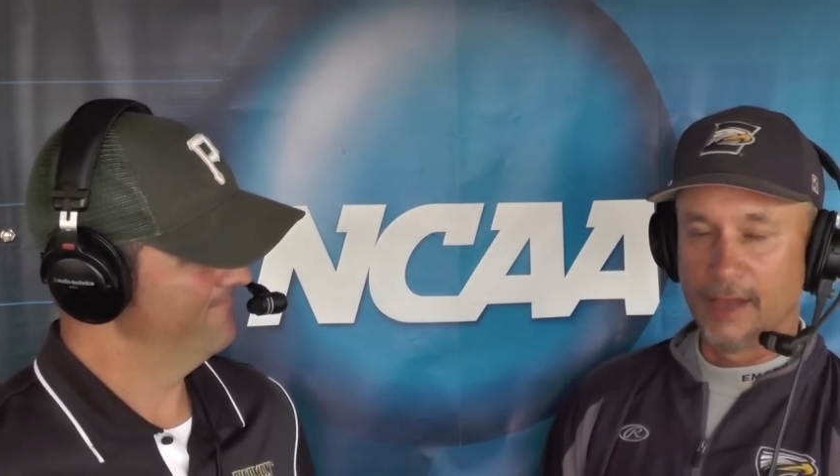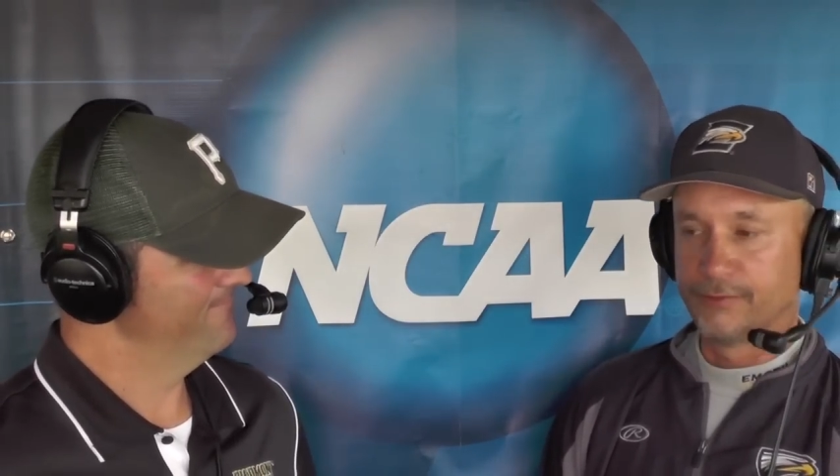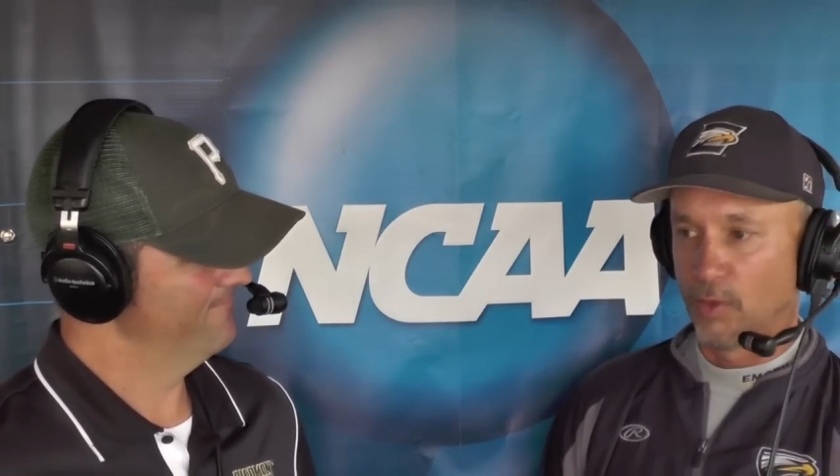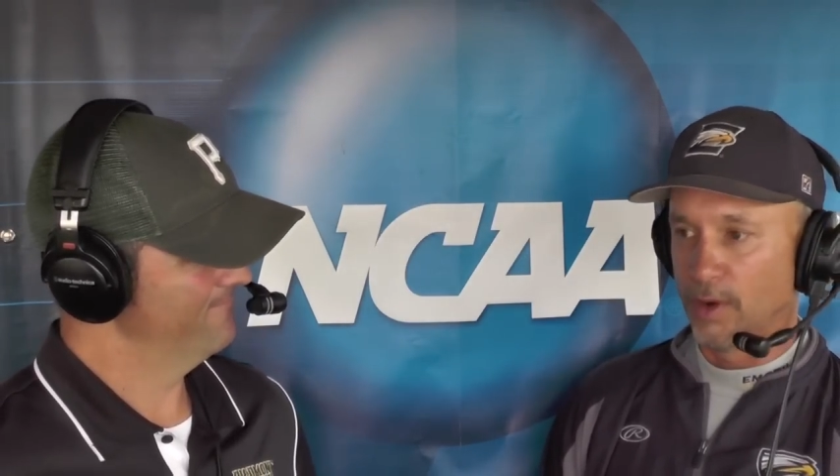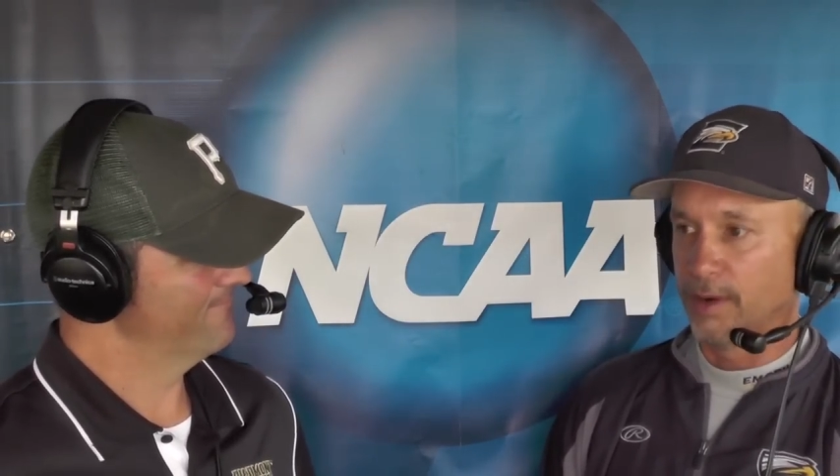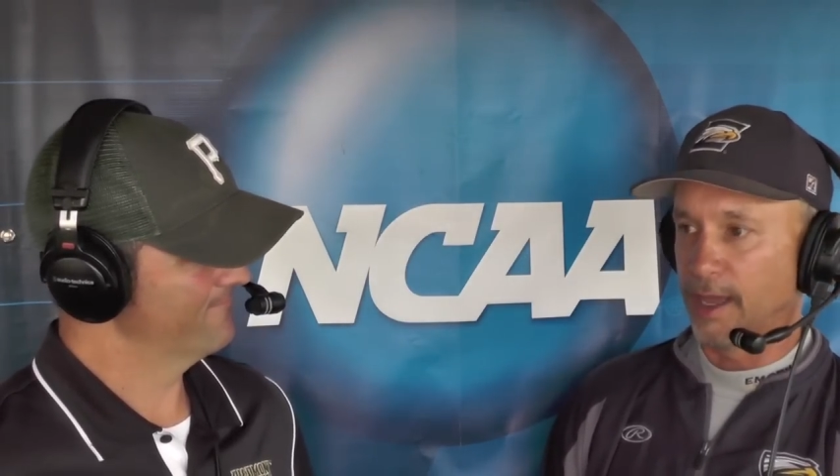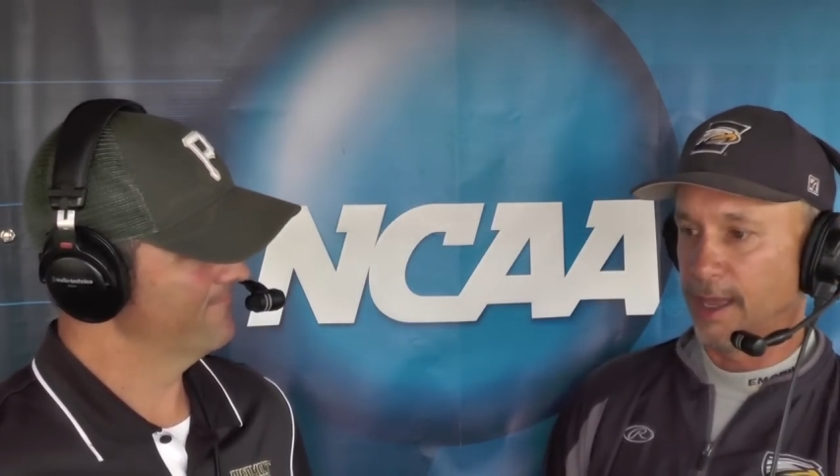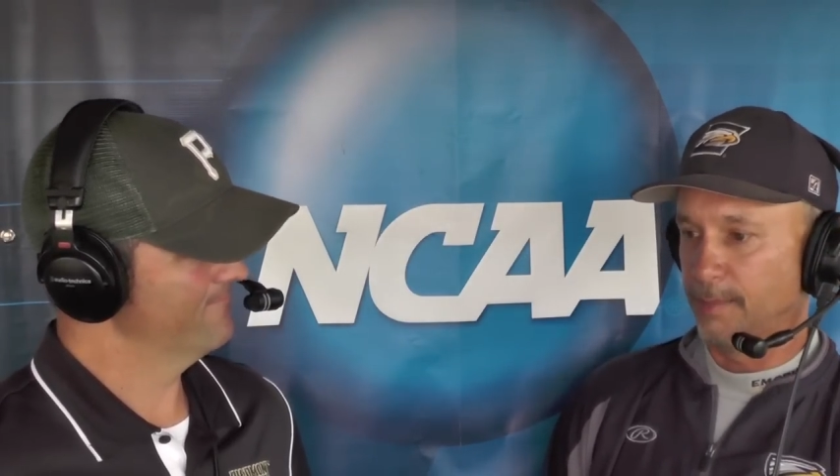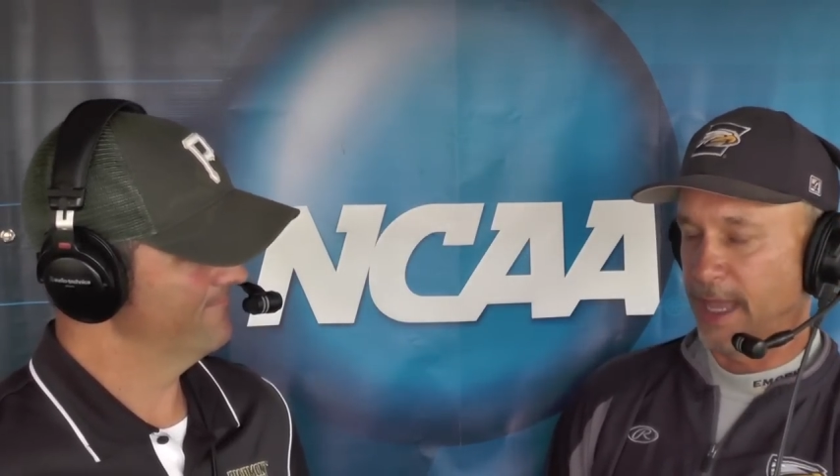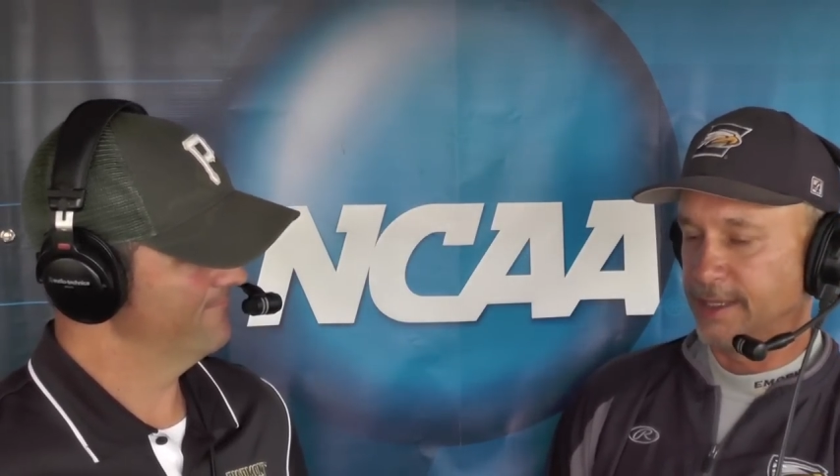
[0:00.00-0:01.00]

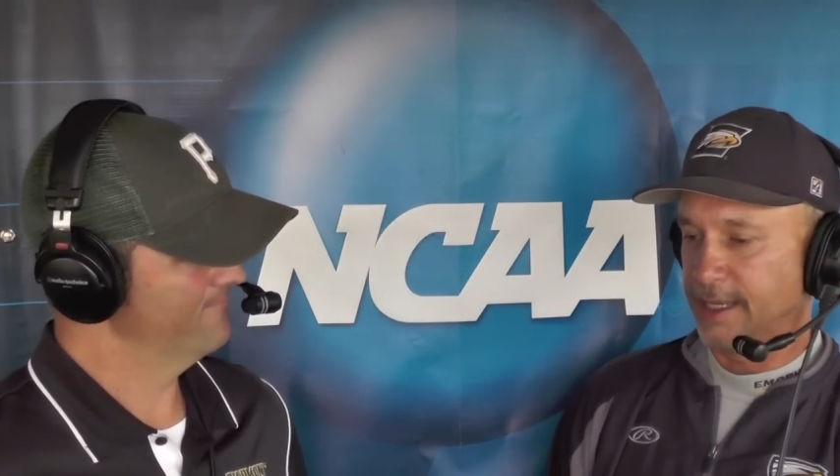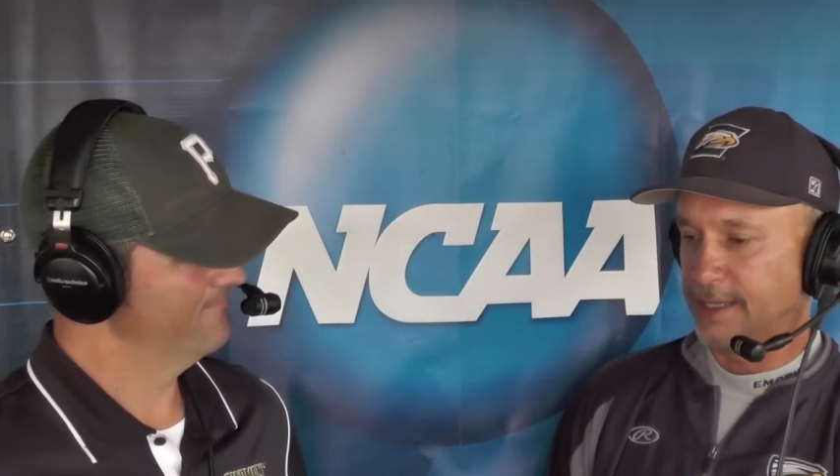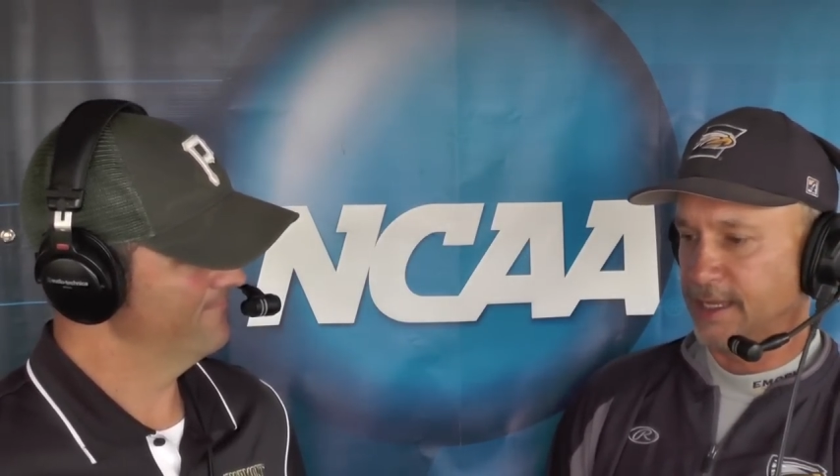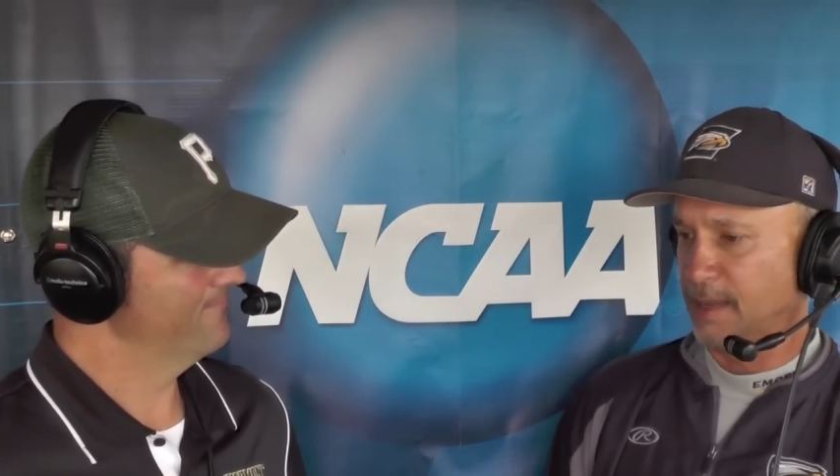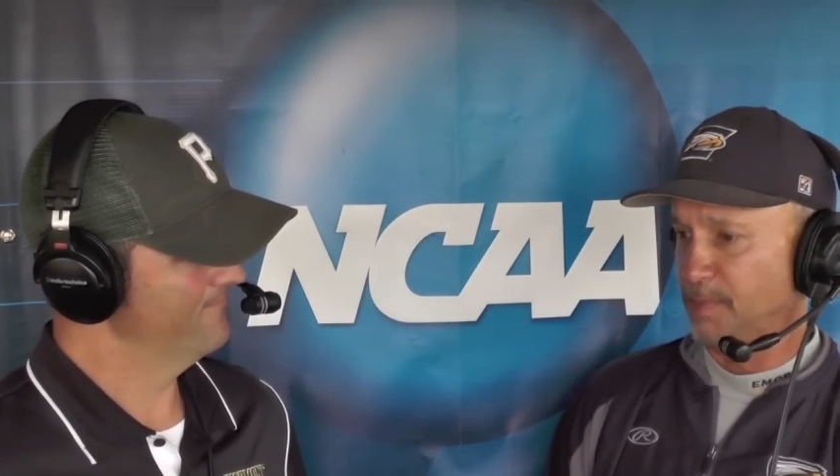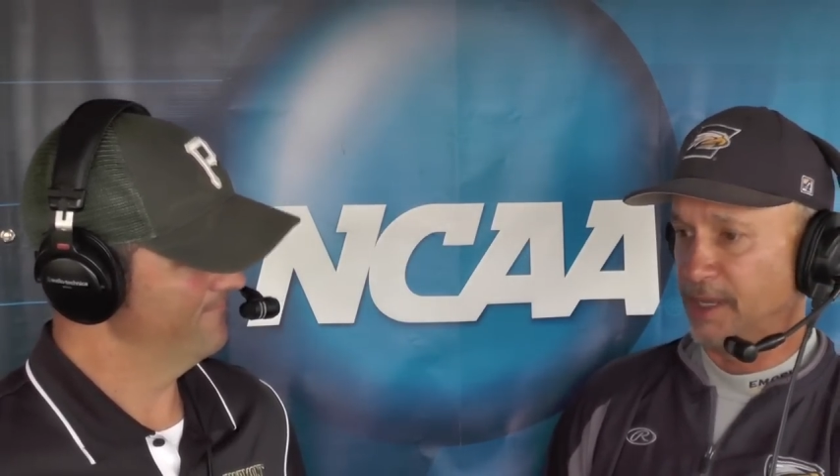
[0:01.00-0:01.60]
for Ben to get the hit.